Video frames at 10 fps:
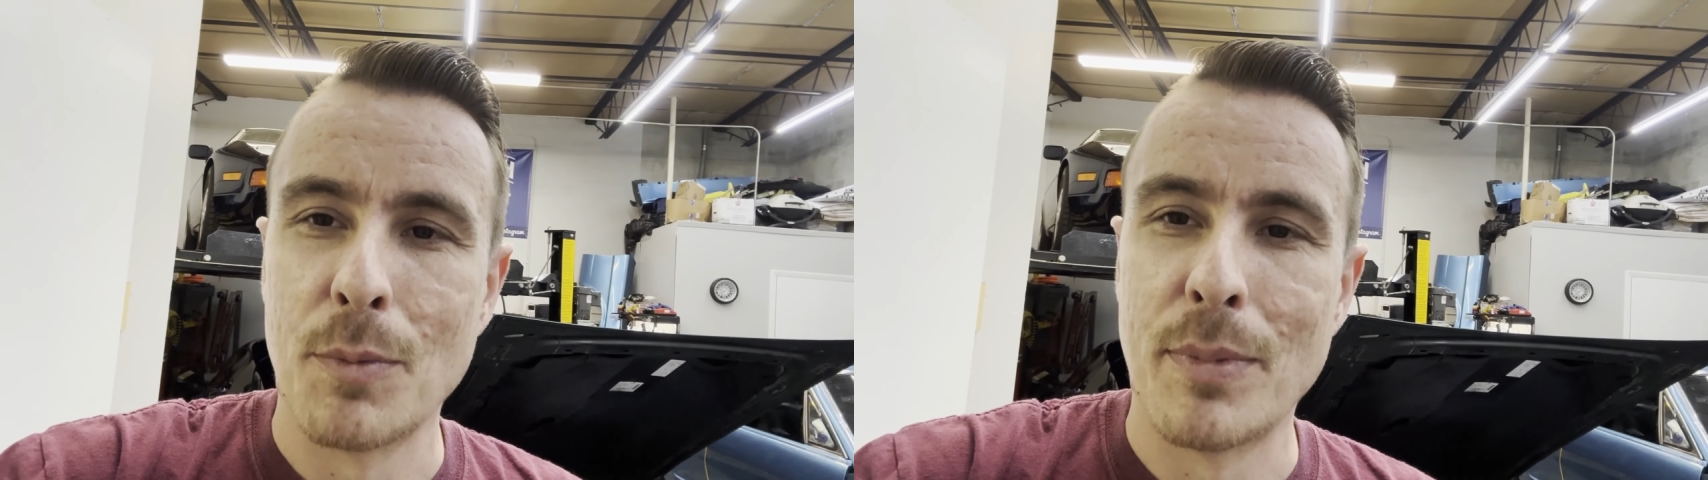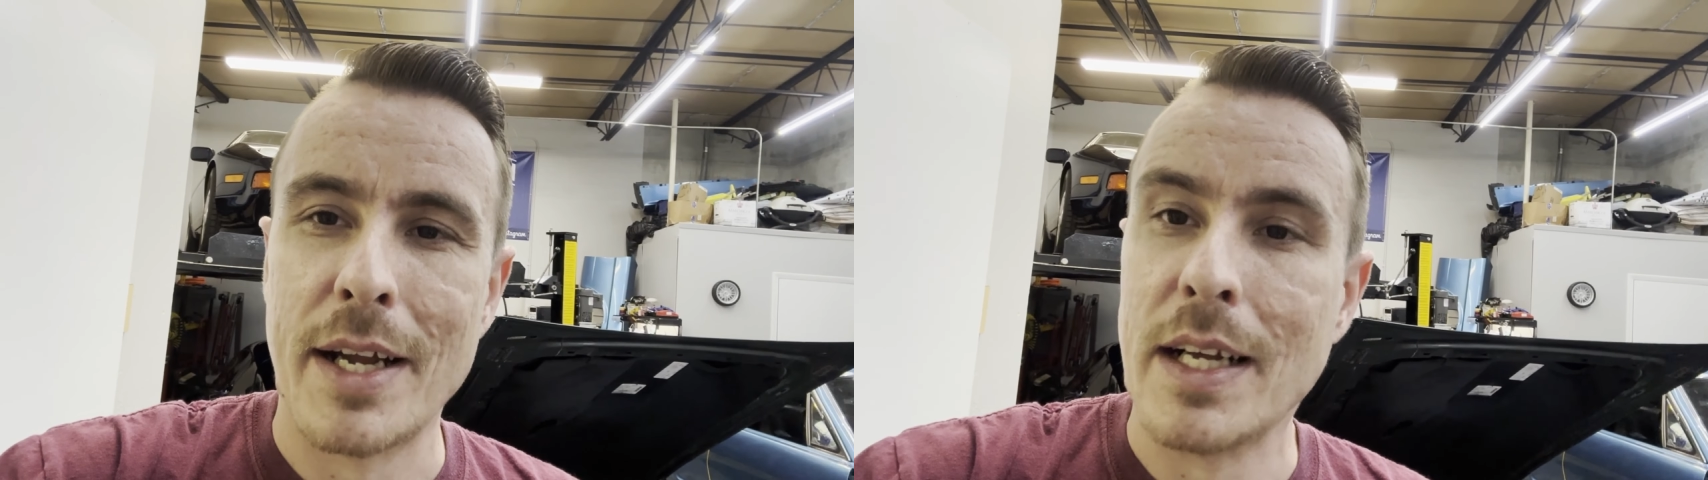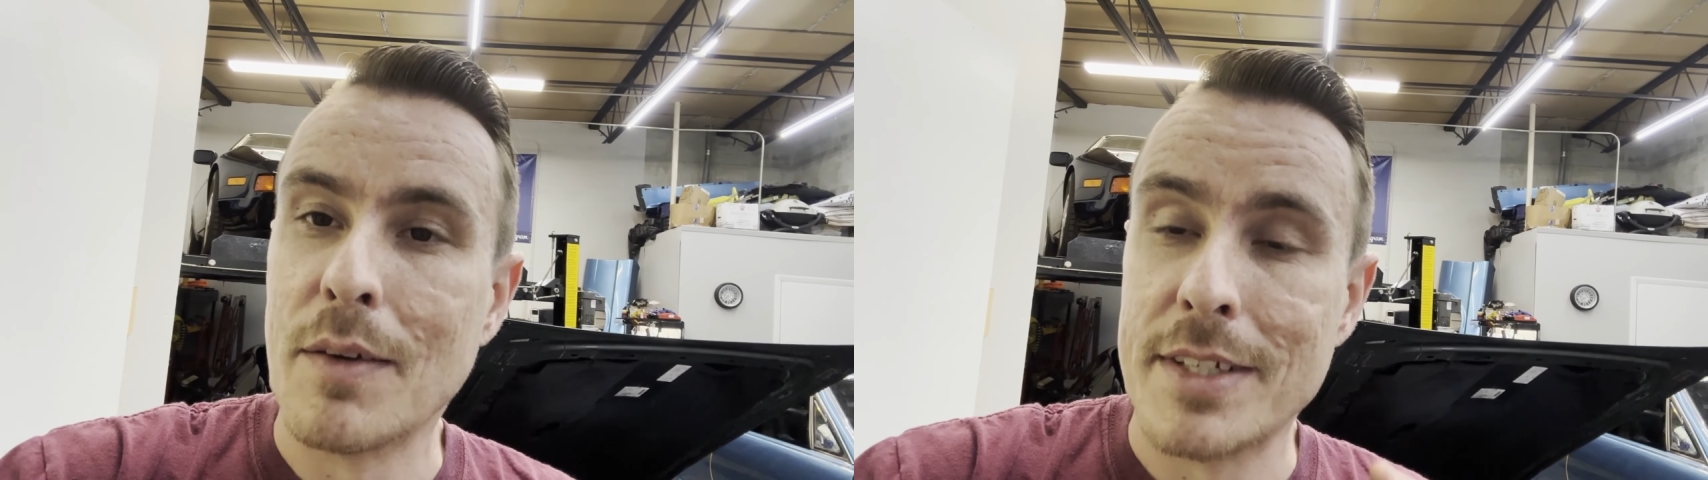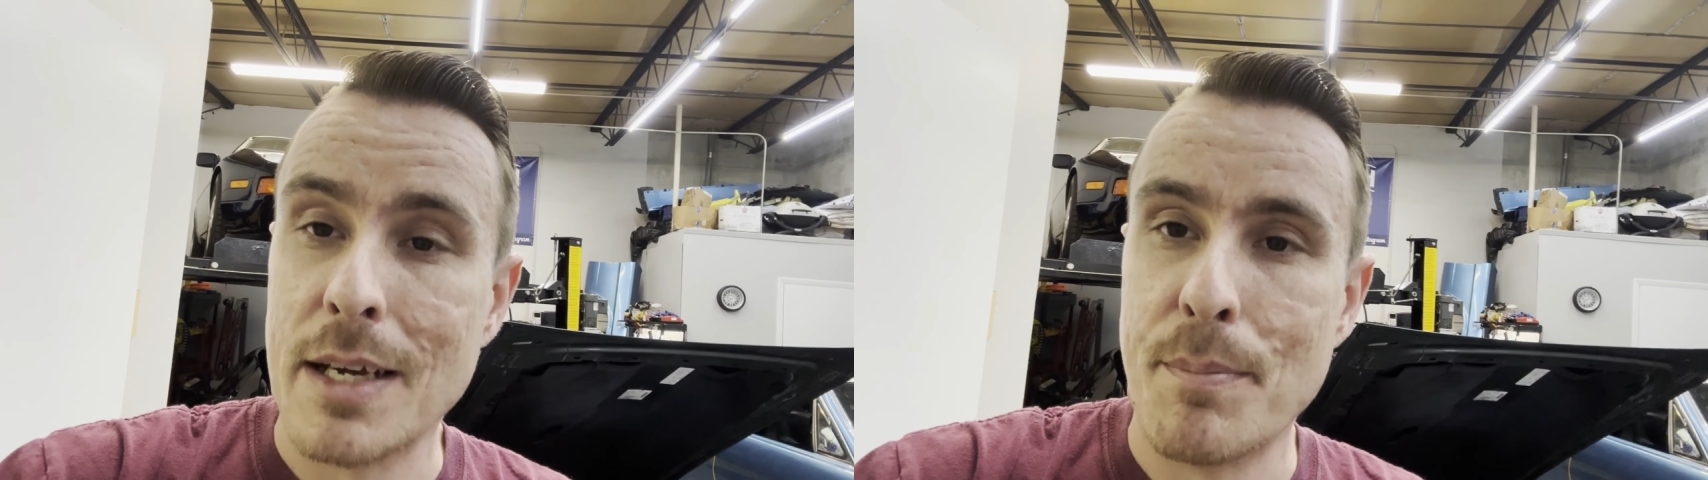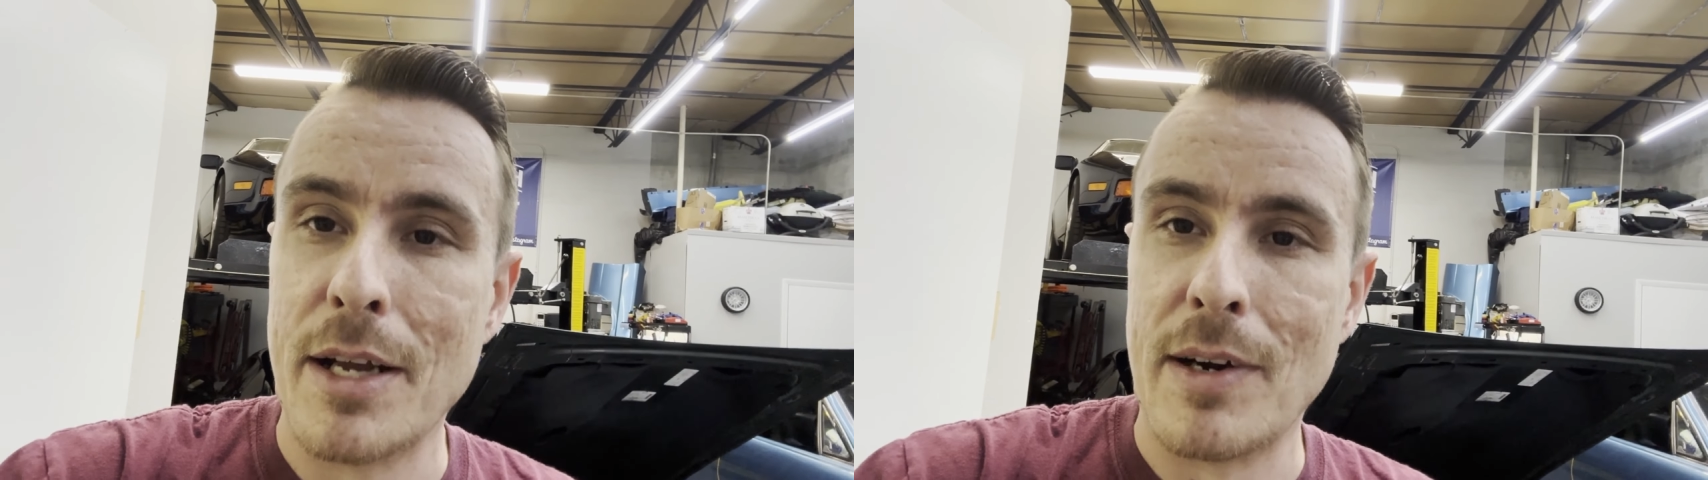body off to
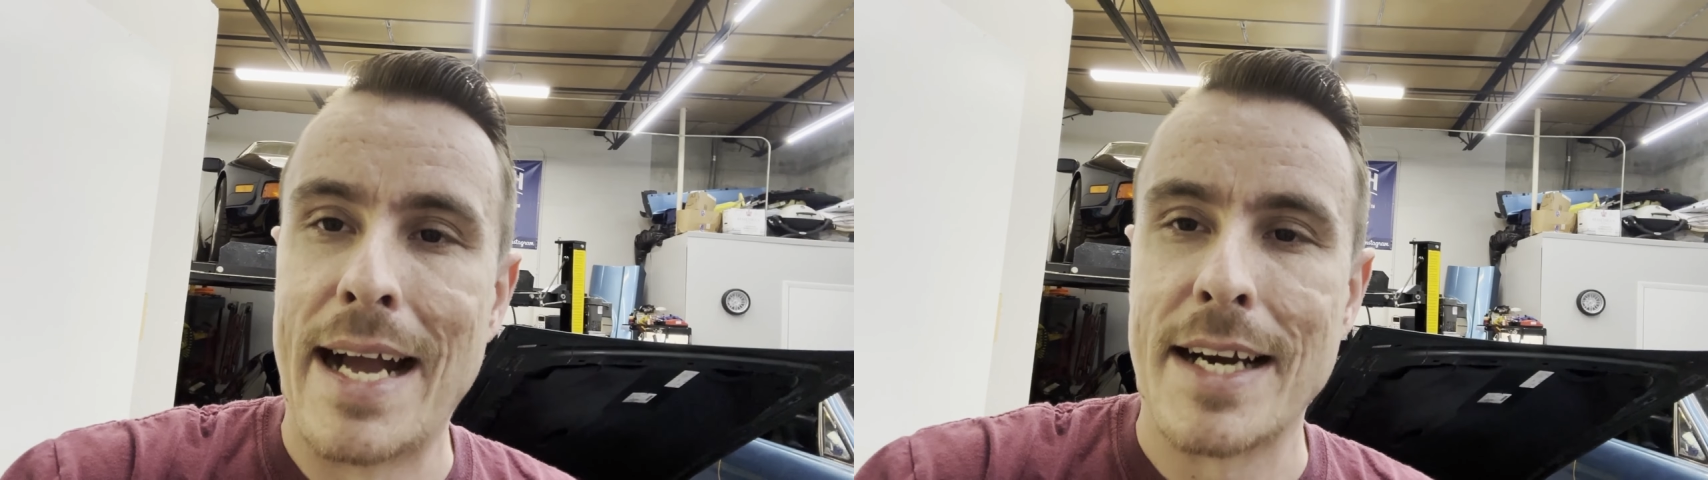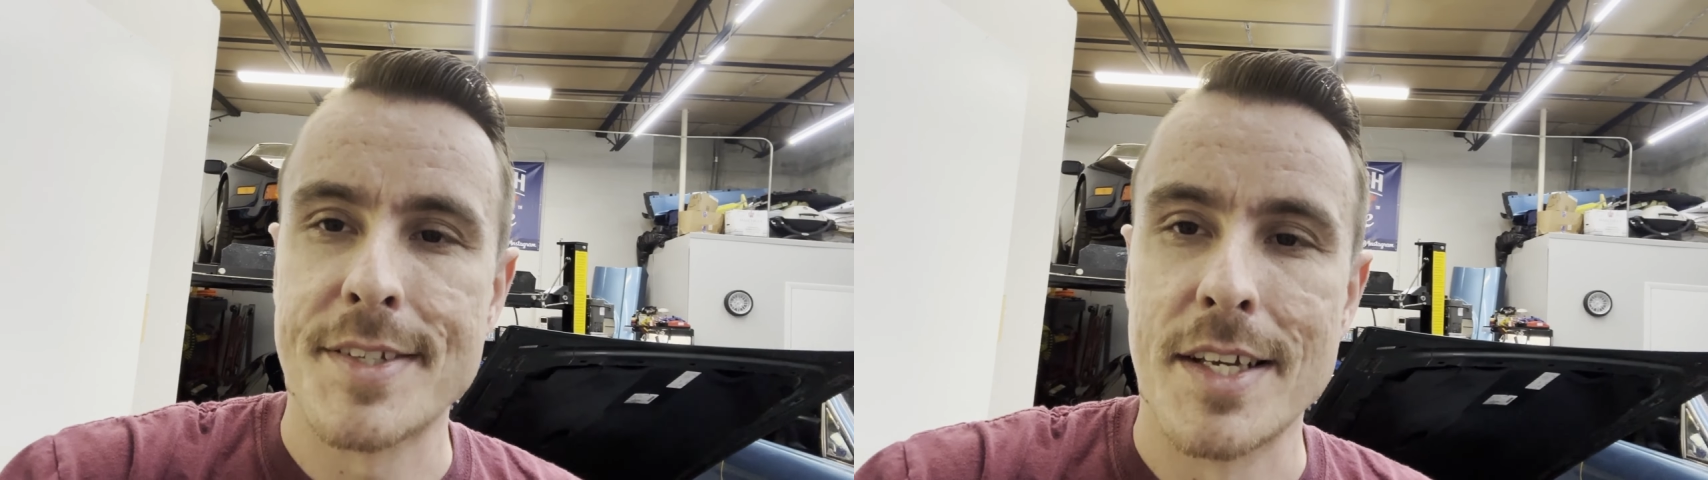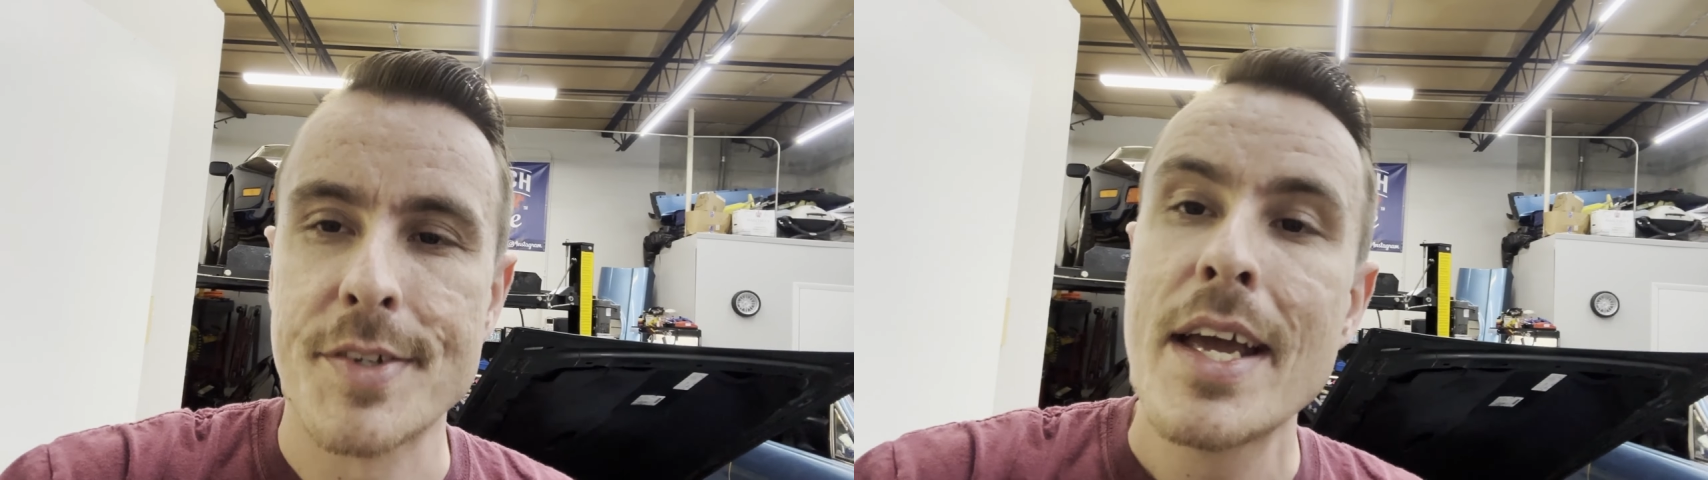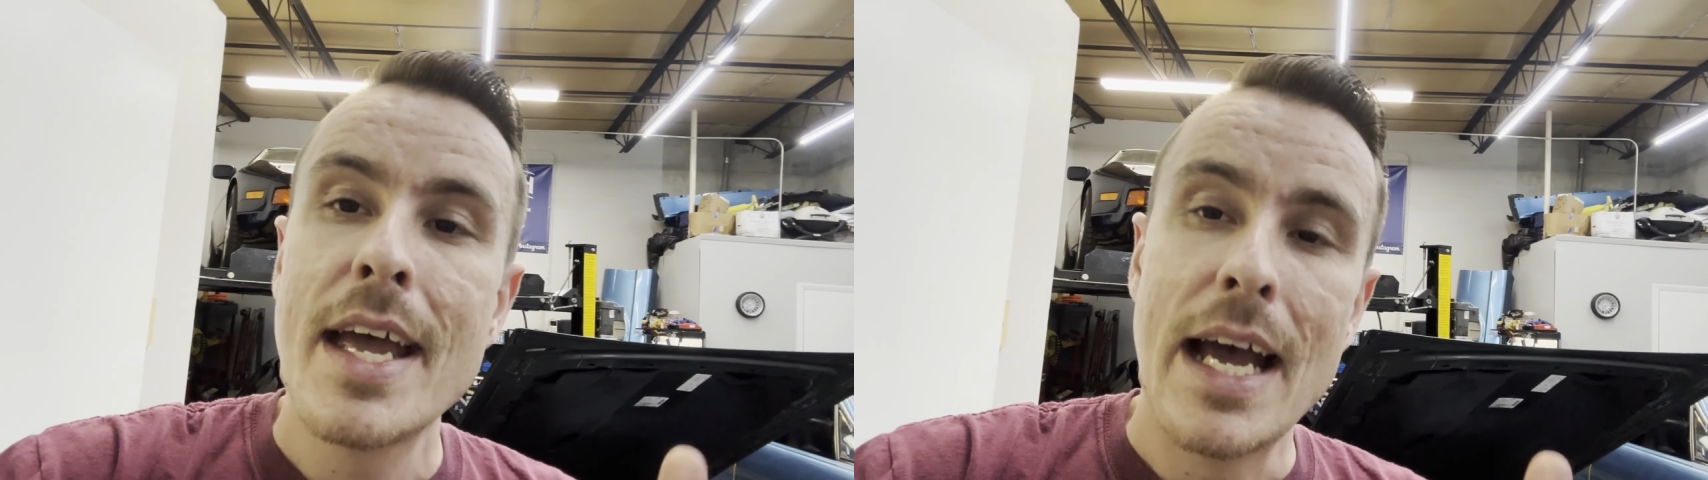get better access,